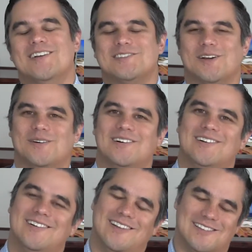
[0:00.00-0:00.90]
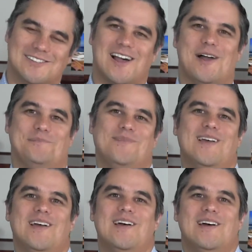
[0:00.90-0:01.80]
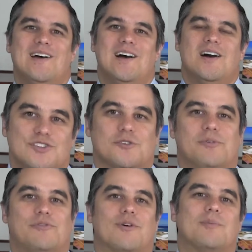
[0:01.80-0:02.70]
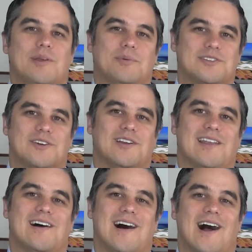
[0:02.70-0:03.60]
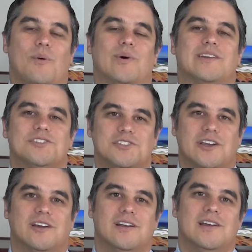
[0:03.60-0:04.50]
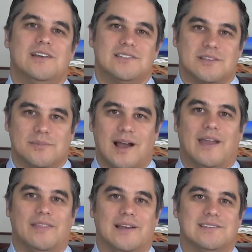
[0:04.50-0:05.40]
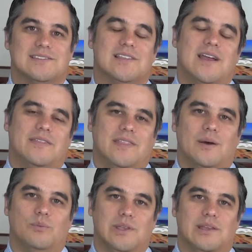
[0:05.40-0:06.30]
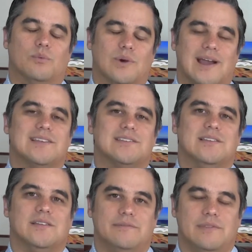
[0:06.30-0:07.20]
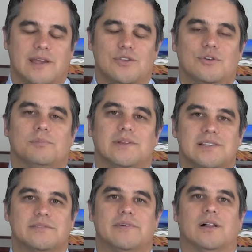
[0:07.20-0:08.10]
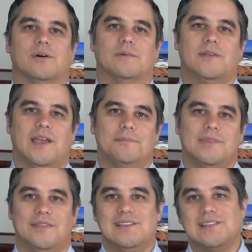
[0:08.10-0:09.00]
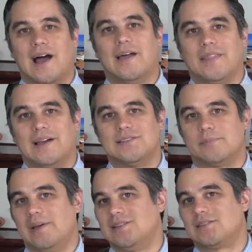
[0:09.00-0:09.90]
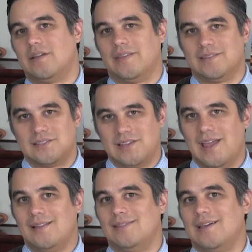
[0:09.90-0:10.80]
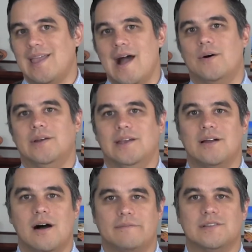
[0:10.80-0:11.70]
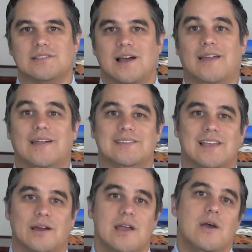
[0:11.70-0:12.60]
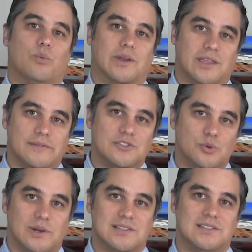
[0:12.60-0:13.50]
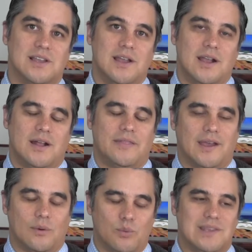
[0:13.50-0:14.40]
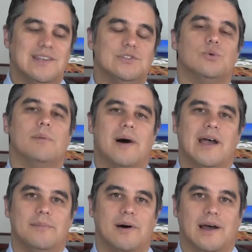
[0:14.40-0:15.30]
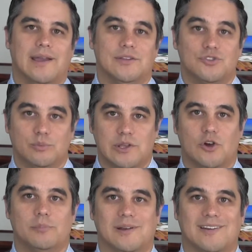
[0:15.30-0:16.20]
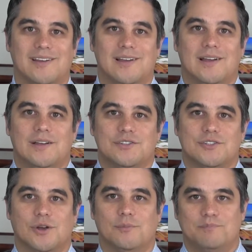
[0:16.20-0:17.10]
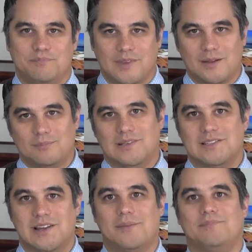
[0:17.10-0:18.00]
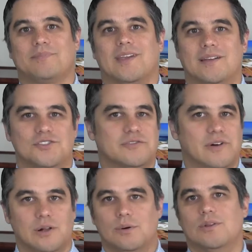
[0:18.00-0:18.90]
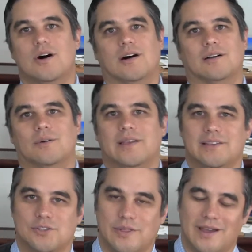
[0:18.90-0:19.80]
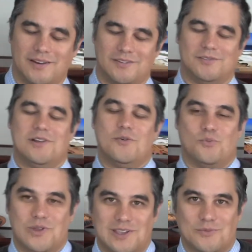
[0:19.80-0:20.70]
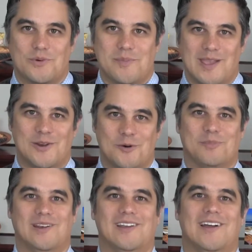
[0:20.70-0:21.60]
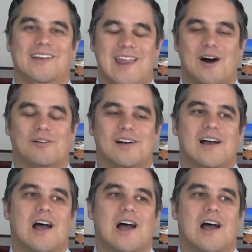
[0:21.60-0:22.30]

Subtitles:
So it's time. So before we return, I want to share some guidelines that we were asking that you could please follow. Okay. Now these guidelines are based on the state, the county, and conference guidelines that were given to us that we need to abide by to reopen. So listen up, just follow along, okay, so that we can remain open. Now,